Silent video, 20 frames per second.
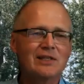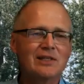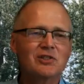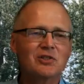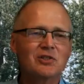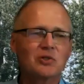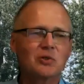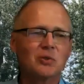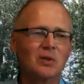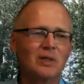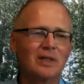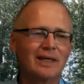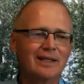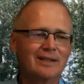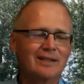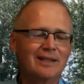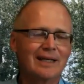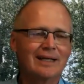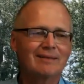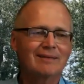school.
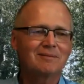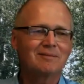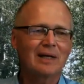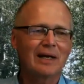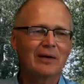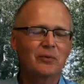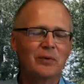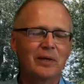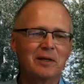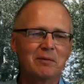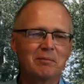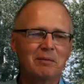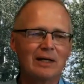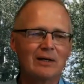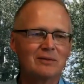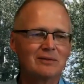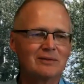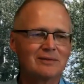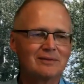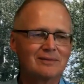I read
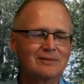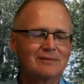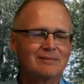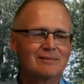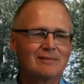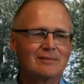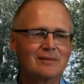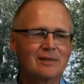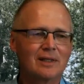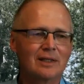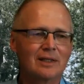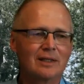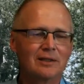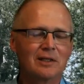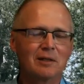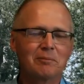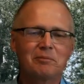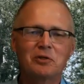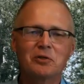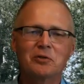about
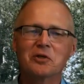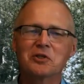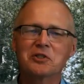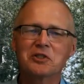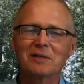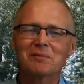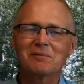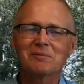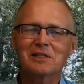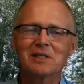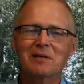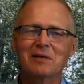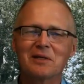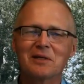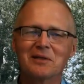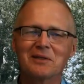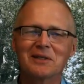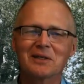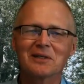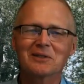computer chips,
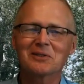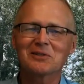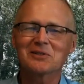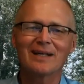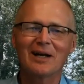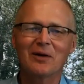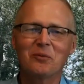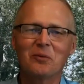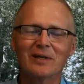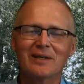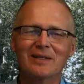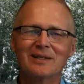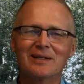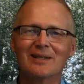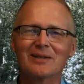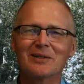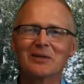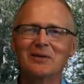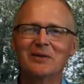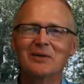semiconductors. I wanted to
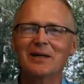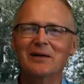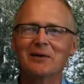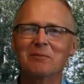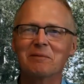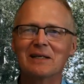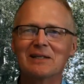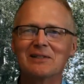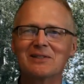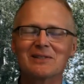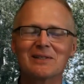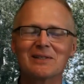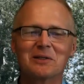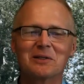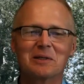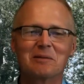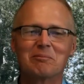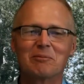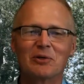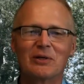learn how to make
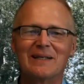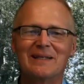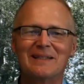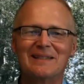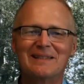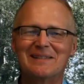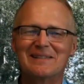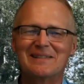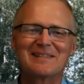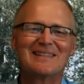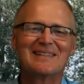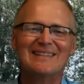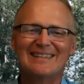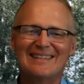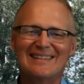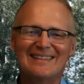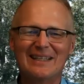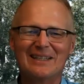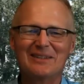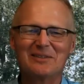silicon brains,
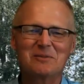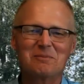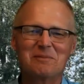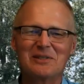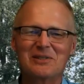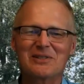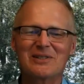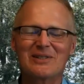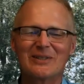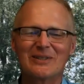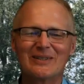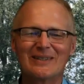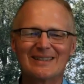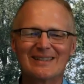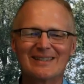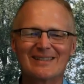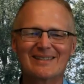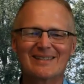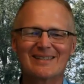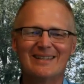those
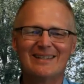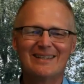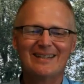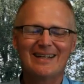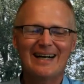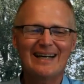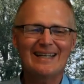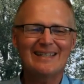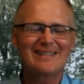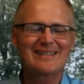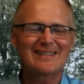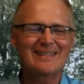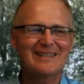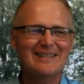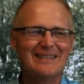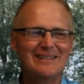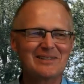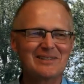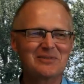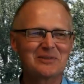mysterious
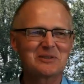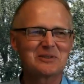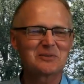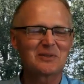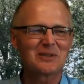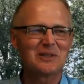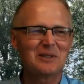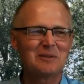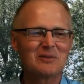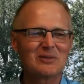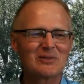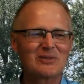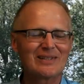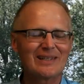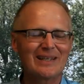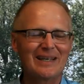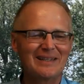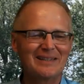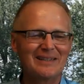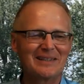ICs, which were almost
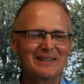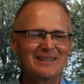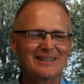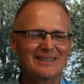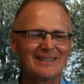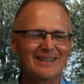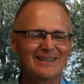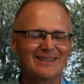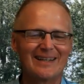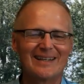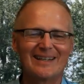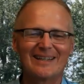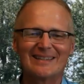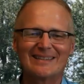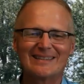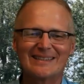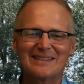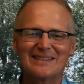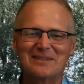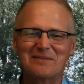alien
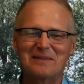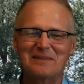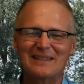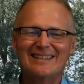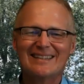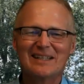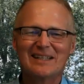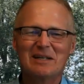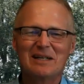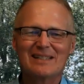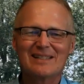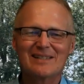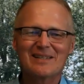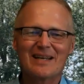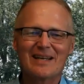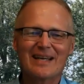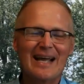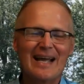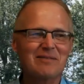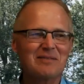technology to me as
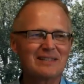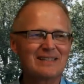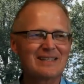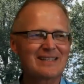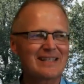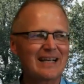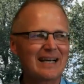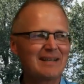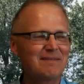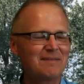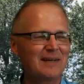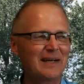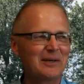an avid sci-fi